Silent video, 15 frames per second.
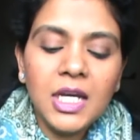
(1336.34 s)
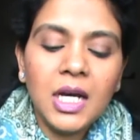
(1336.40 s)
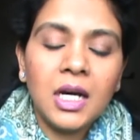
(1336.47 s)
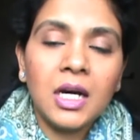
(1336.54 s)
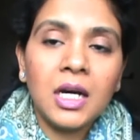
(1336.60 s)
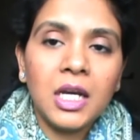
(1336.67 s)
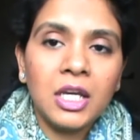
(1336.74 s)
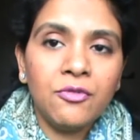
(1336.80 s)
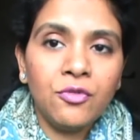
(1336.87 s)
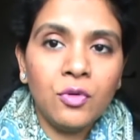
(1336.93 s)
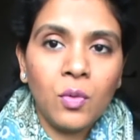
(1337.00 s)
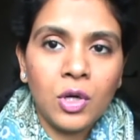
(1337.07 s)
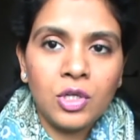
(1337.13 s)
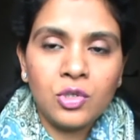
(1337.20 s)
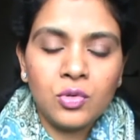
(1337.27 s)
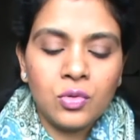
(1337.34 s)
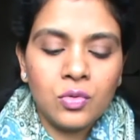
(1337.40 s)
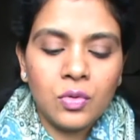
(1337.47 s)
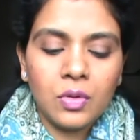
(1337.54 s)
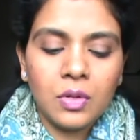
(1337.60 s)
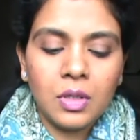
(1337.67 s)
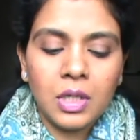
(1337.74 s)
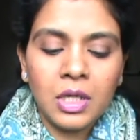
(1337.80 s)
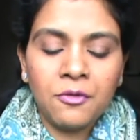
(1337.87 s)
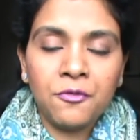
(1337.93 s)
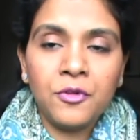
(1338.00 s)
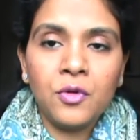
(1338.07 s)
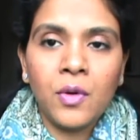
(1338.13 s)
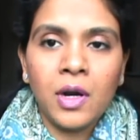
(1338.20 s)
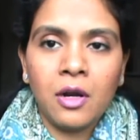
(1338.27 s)
uh, if you want to
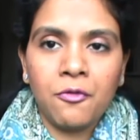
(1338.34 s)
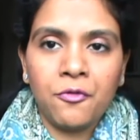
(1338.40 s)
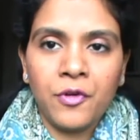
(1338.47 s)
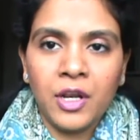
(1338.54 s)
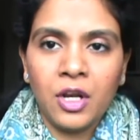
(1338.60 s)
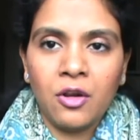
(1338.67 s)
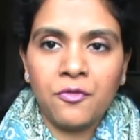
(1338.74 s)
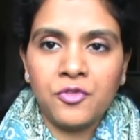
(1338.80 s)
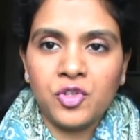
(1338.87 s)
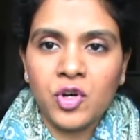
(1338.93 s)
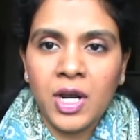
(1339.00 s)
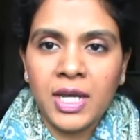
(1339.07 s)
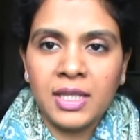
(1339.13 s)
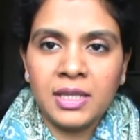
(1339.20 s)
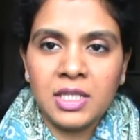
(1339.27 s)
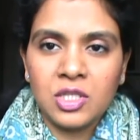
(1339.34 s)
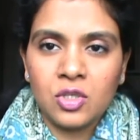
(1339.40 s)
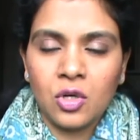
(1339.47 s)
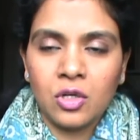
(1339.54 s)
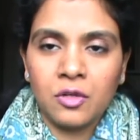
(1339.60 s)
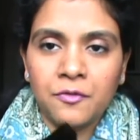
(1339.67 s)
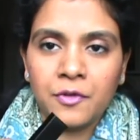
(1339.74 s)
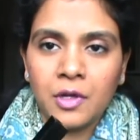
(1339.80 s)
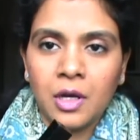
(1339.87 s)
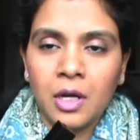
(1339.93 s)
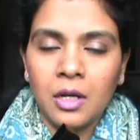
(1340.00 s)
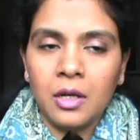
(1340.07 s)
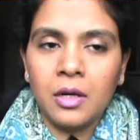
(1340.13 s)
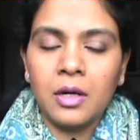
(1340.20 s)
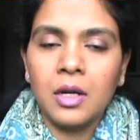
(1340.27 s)
if you are afraid of trying this sort of a
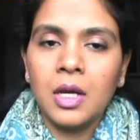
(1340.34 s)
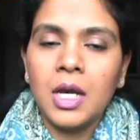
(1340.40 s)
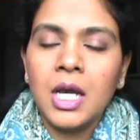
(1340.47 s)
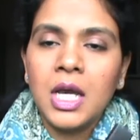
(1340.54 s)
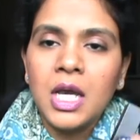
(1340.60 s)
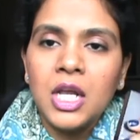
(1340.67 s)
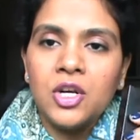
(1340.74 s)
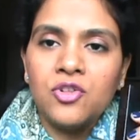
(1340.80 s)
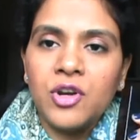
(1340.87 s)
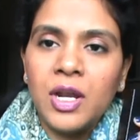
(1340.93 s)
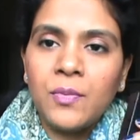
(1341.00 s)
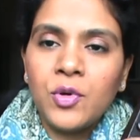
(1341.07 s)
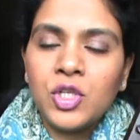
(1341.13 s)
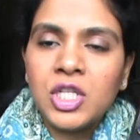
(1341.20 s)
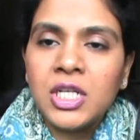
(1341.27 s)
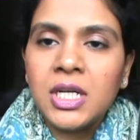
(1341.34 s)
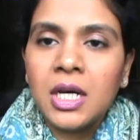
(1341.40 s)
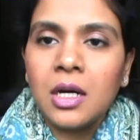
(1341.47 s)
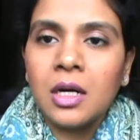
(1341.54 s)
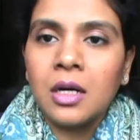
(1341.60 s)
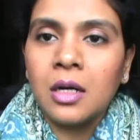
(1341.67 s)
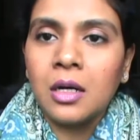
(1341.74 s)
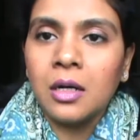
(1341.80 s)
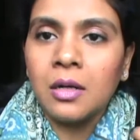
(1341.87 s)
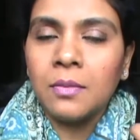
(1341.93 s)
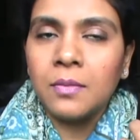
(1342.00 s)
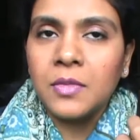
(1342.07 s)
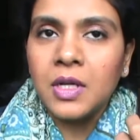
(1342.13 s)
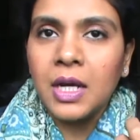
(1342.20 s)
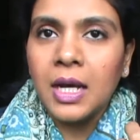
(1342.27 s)
color try putting a uh,
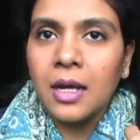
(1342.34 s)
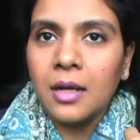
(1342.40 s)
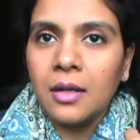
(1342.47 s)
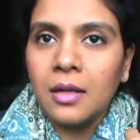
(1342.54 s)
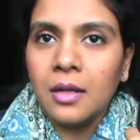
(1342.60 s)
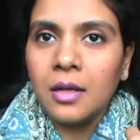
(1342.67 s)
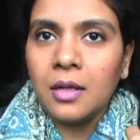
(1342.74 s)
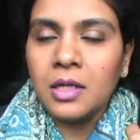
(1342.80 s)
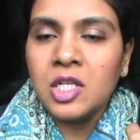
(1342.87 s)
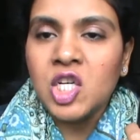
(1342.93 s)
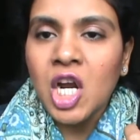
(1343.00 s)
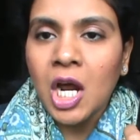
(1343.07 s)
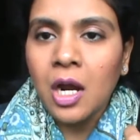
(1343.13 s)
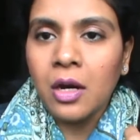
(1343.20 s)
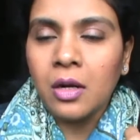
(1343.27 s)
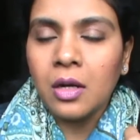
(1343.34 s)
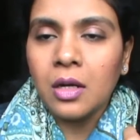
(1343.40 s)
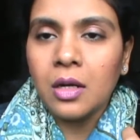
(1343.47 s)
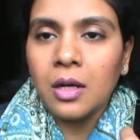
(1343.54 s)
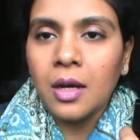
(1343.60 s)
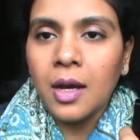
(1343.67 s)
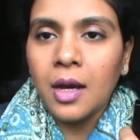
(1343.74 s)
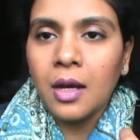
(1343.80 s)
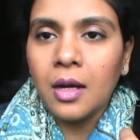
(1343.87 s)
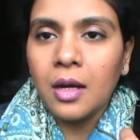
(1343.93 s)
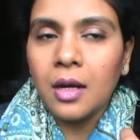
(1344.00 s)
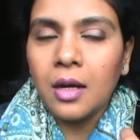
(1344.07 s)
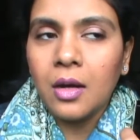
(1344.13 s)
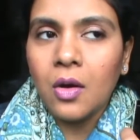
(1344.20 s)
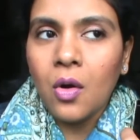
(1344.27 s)
dark
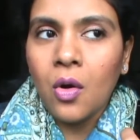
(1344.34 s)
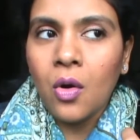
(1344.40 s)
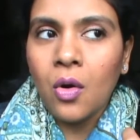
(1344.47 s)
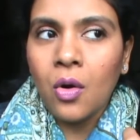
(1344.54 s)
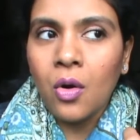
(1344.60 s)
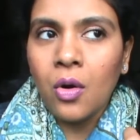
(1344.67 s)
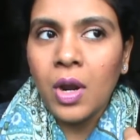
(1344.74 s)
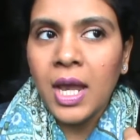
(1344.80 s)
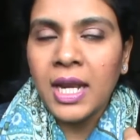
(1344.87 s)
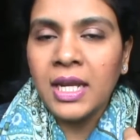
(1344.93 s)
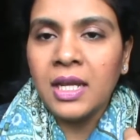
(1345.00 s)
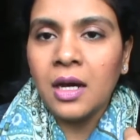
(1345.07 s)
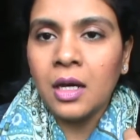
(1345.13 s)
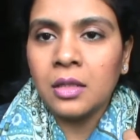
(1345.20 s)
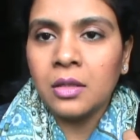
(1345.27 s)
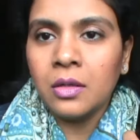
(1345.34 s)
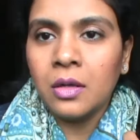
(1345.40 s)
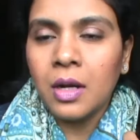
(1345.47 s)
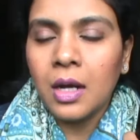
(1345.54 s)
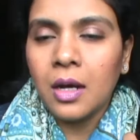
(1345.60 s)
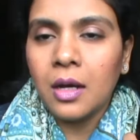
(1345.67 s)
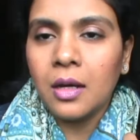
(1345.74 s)
or any other